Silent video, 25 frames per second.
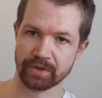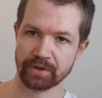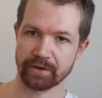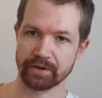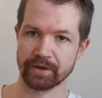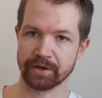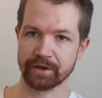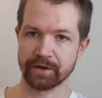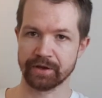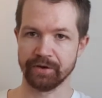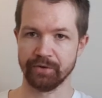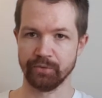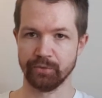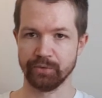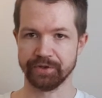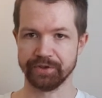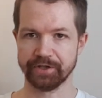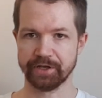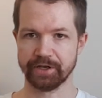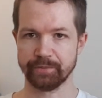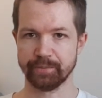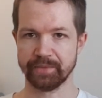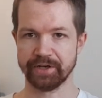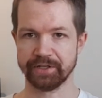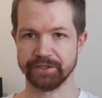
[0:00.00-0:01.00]
when
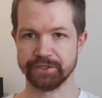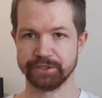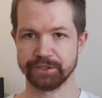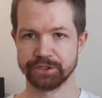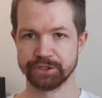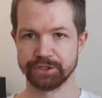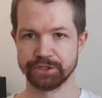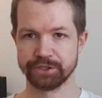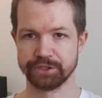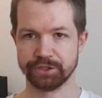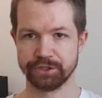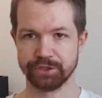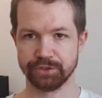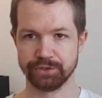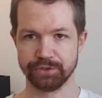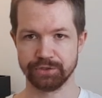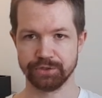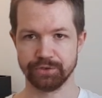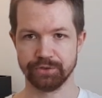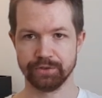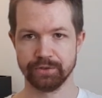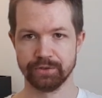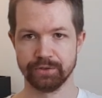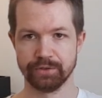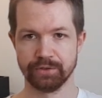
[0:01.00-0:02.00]
I managed to
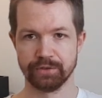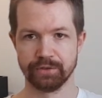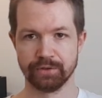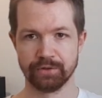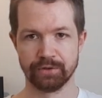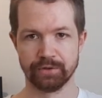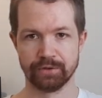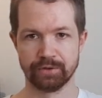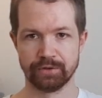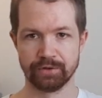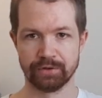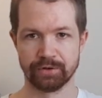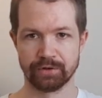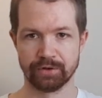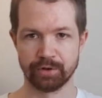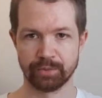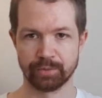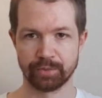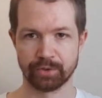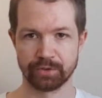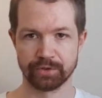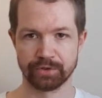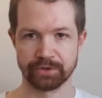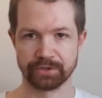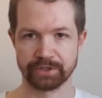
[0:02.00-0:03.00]
do
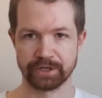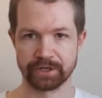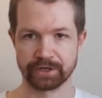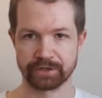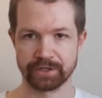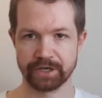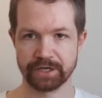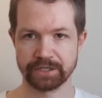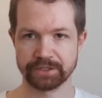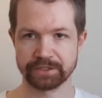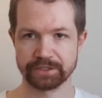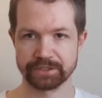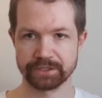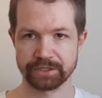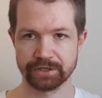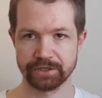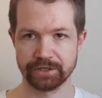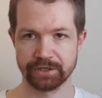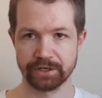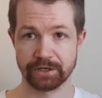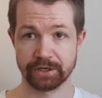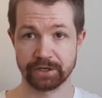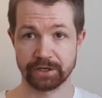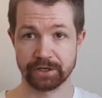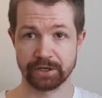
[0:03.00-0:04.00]
pouring like that.
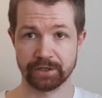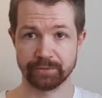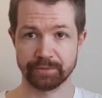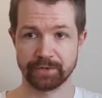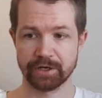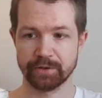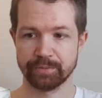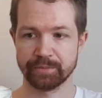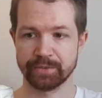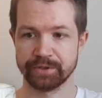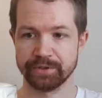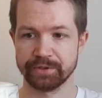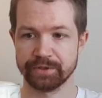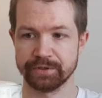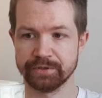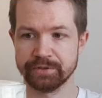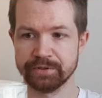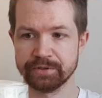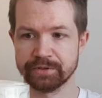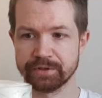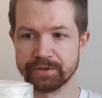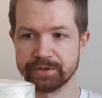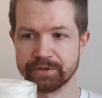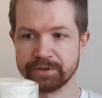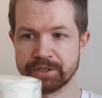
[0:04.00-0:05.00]
In my
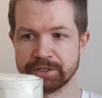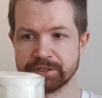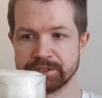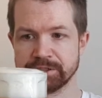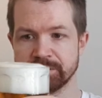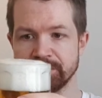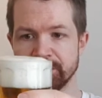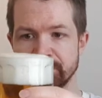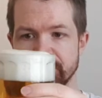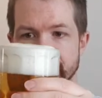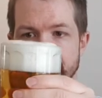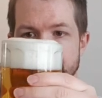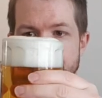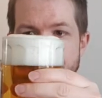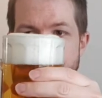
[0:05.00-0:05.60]
opinion, that's the